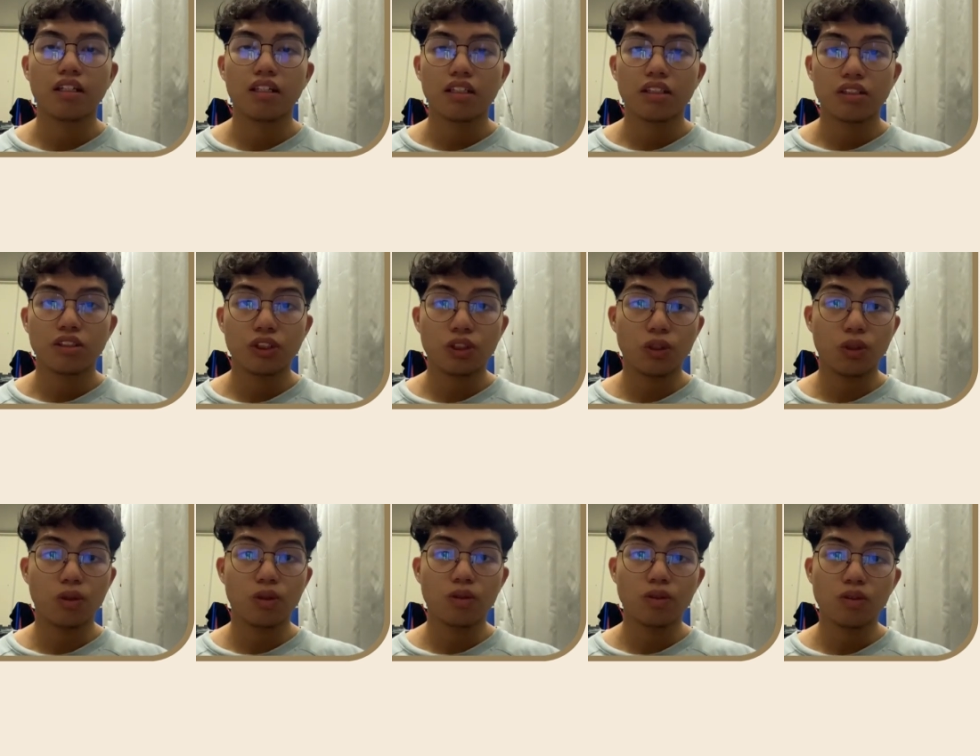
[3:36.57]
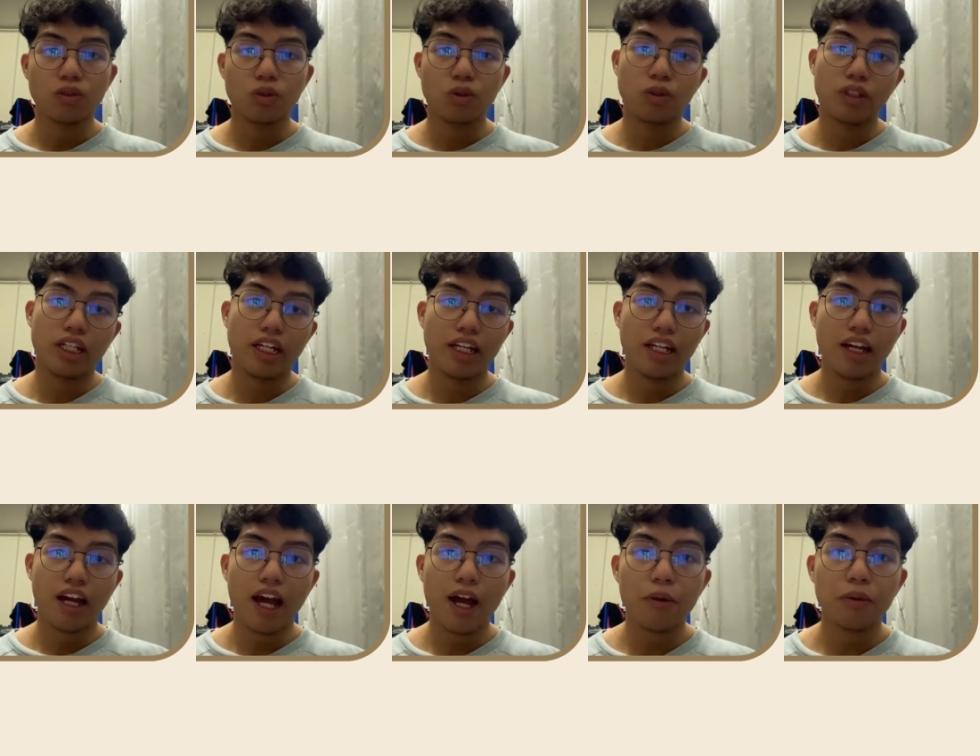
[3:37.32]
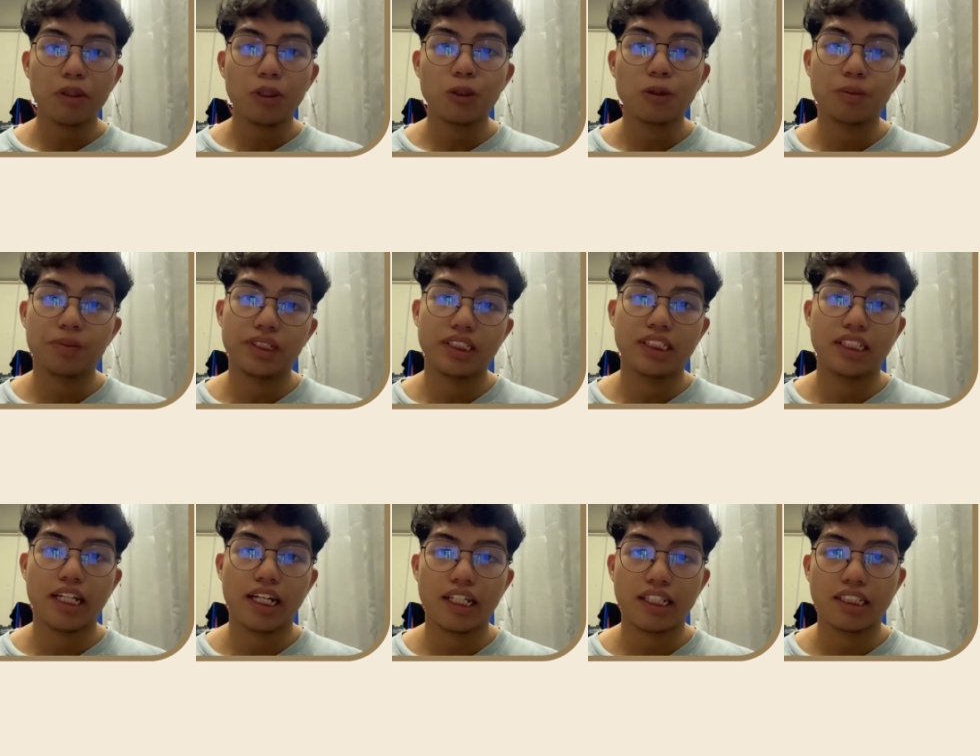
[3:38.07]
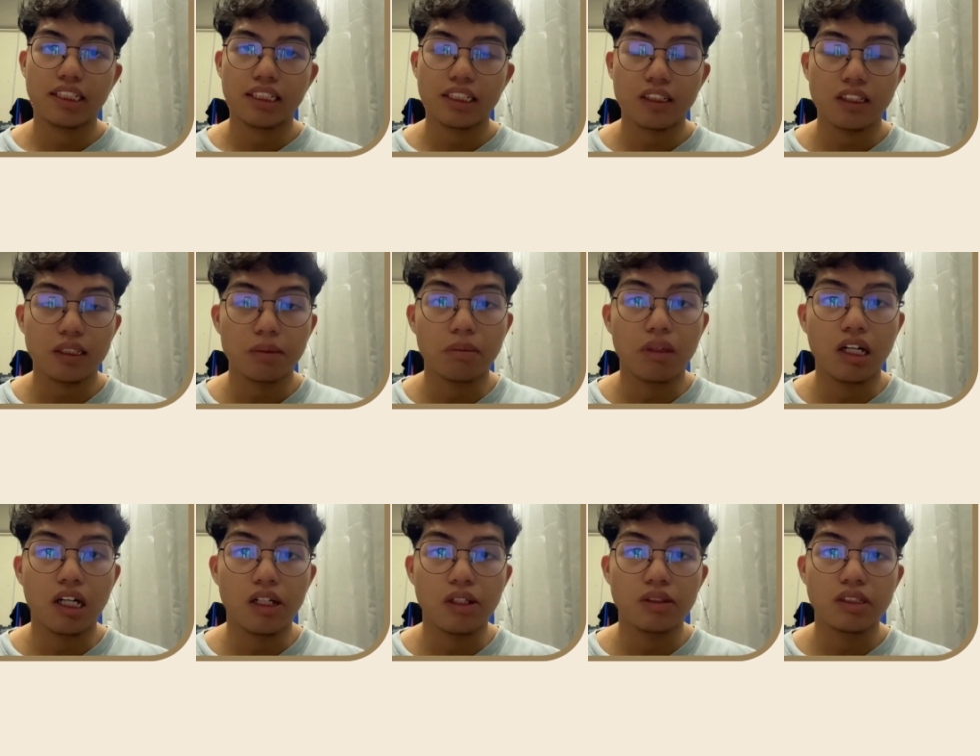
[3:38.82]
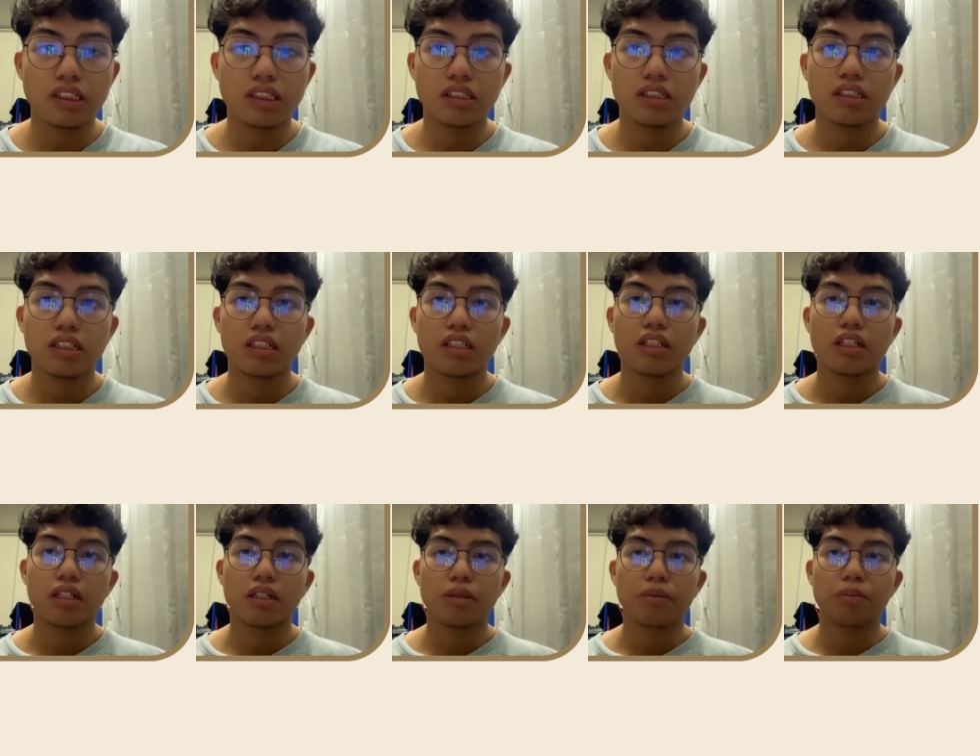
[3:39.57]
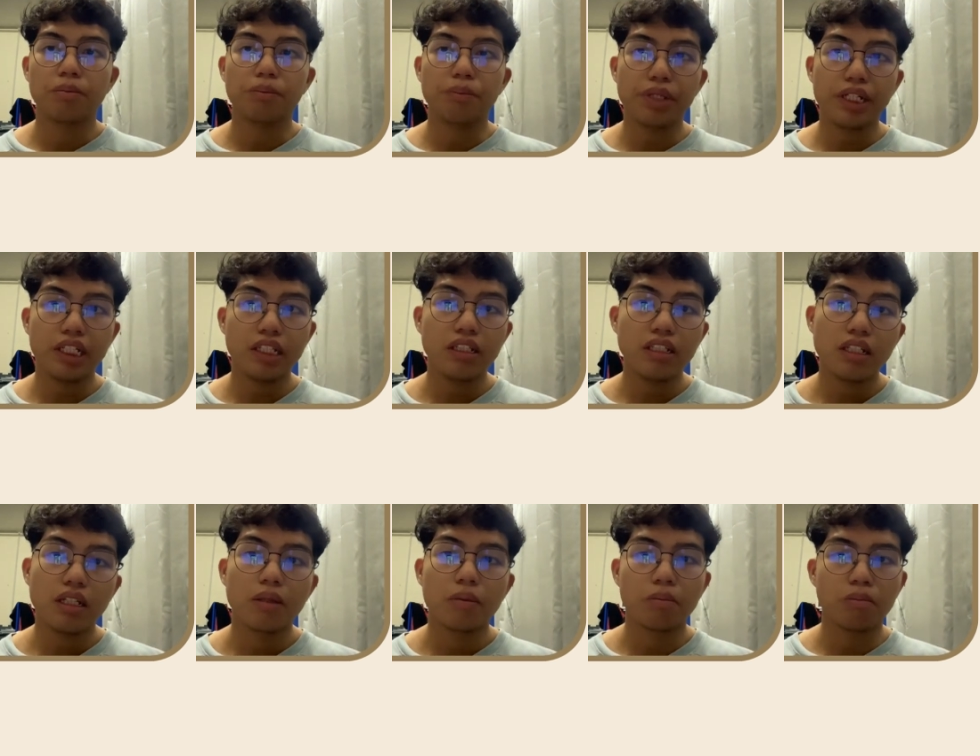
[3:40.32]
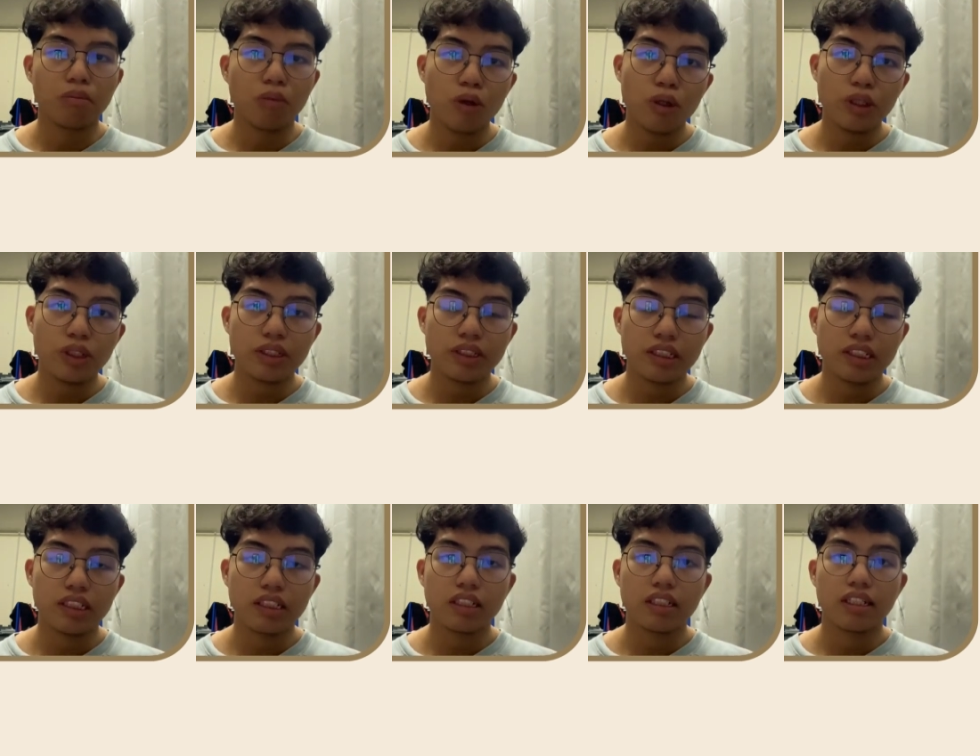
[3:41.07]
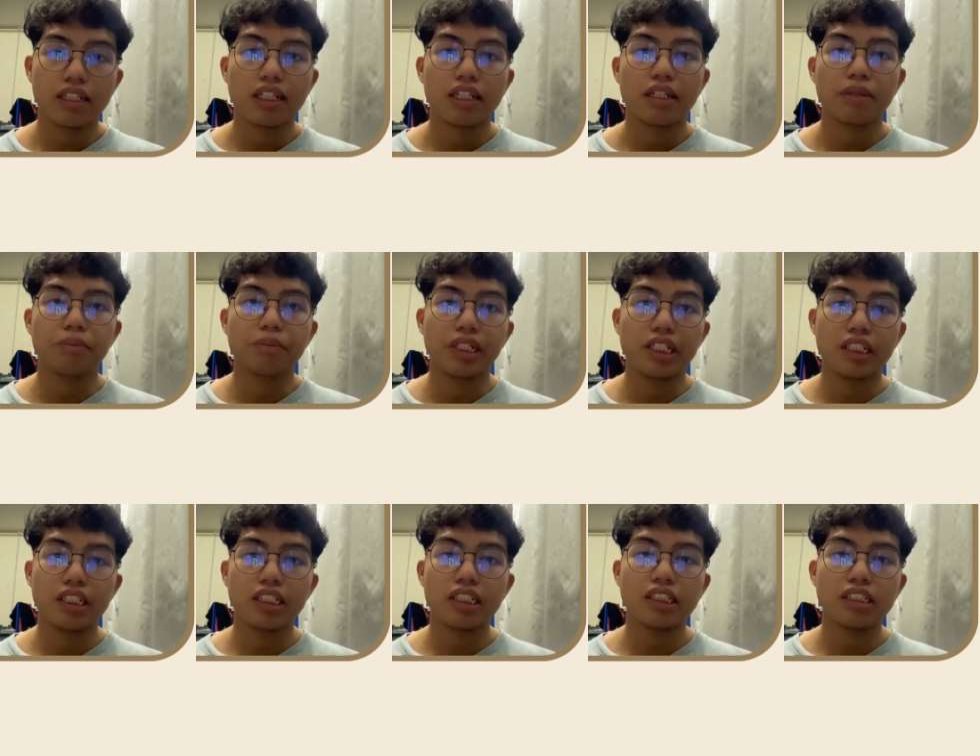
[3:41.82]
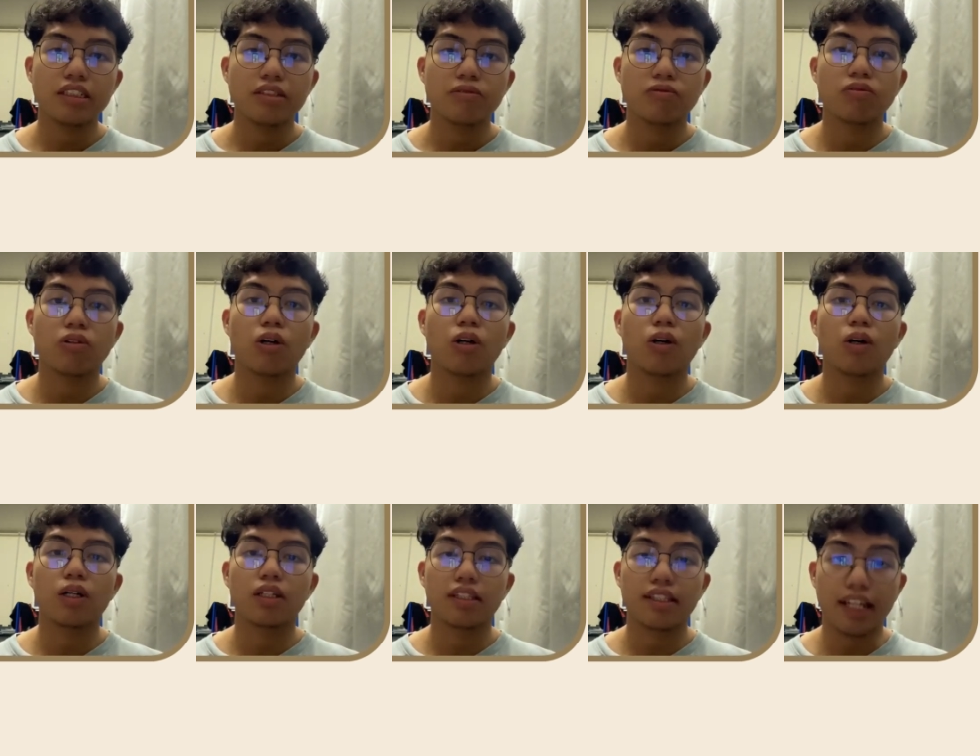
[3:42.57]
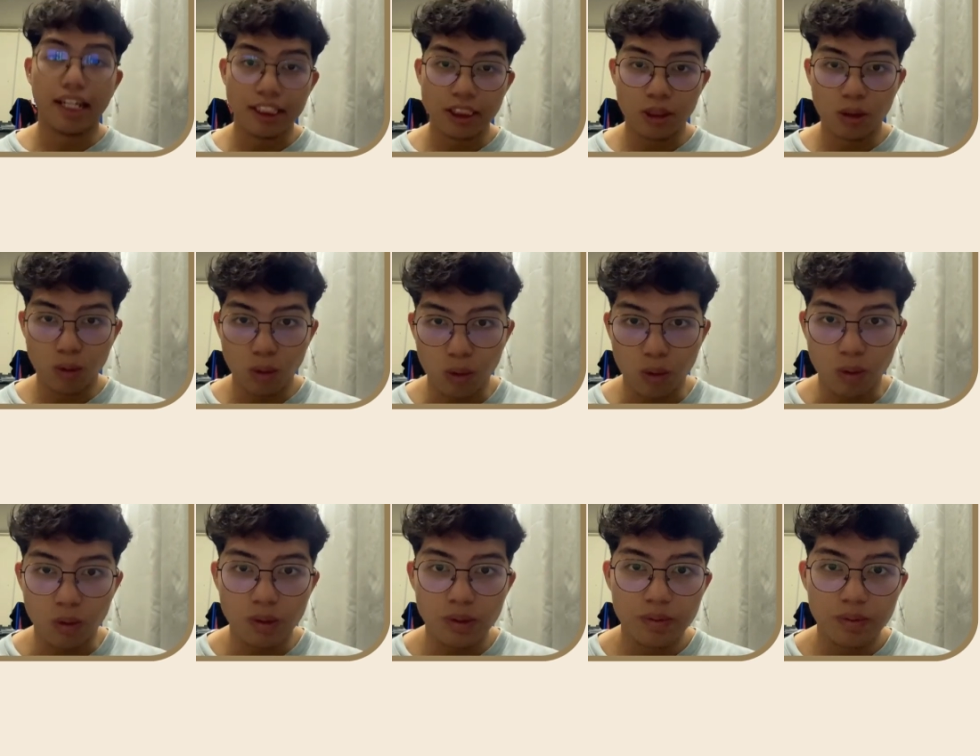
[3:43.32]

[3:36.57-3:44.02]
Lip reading: So today I want to present about mean, mode, median for test 2.